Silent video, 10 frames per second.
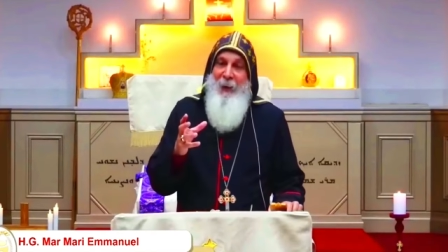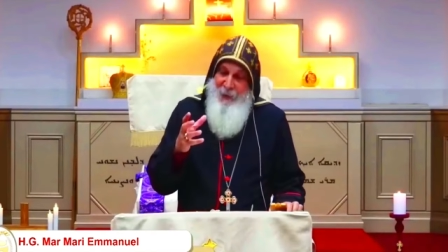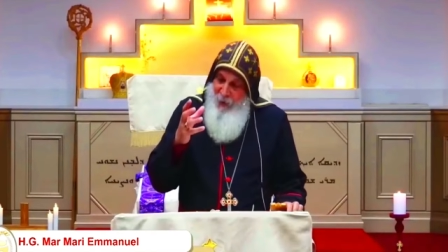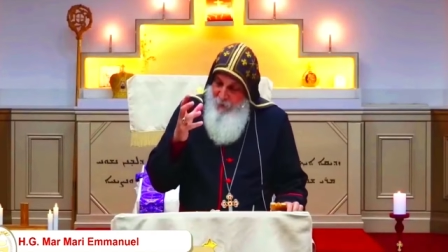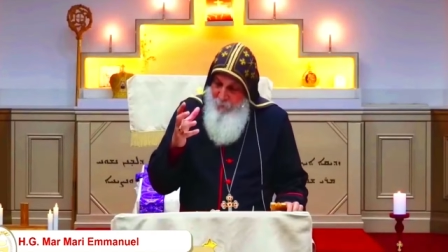like
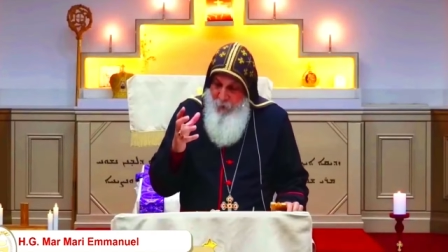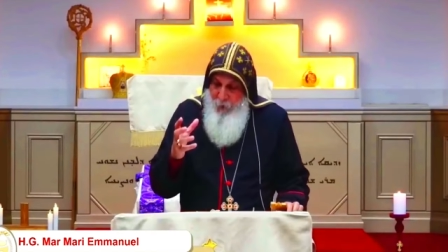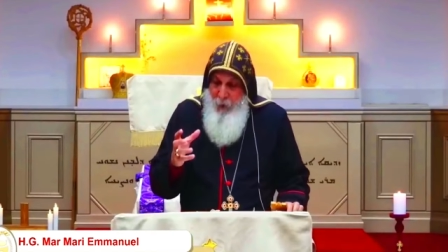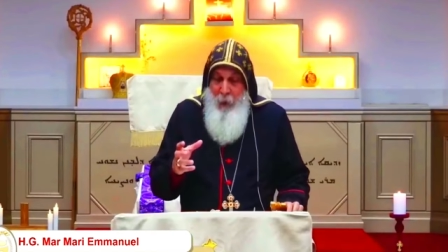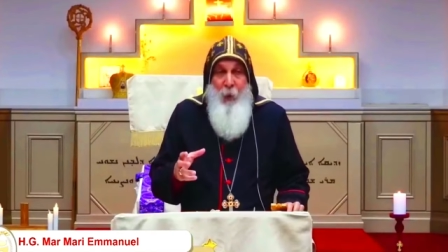I,
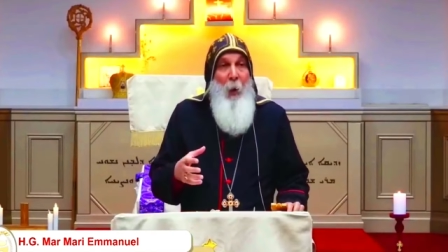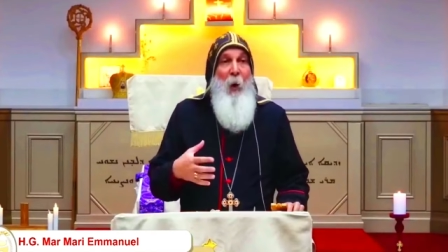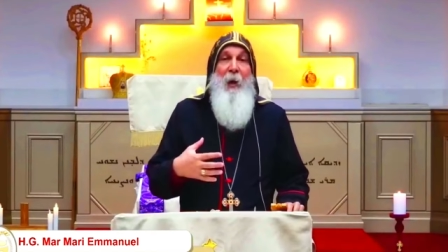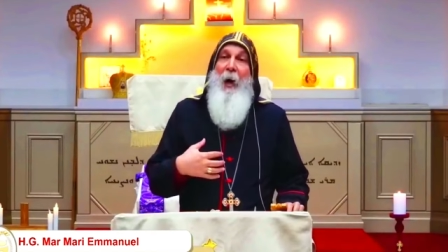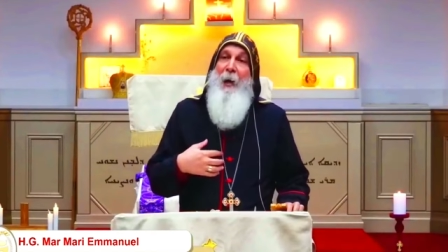you know
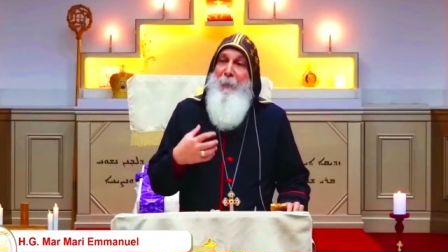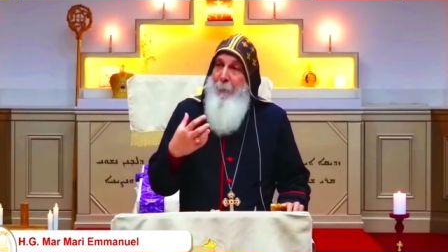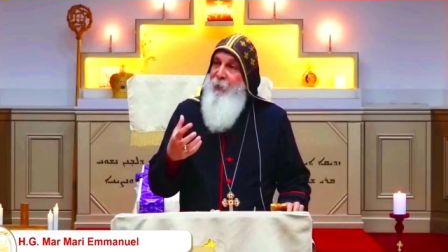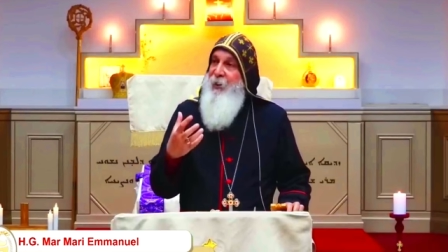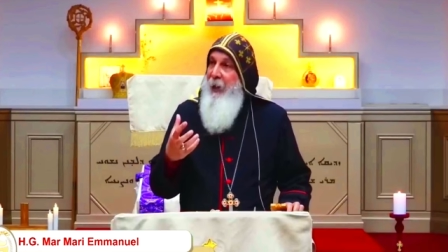why I am
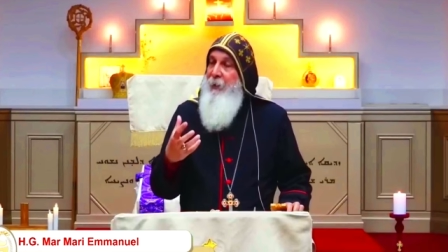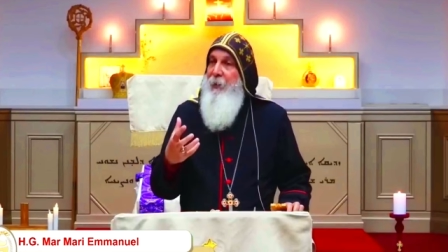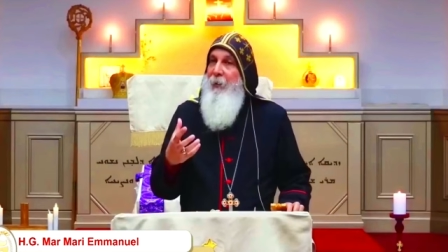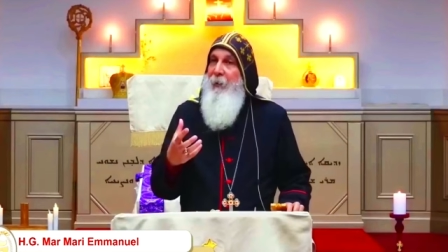upset?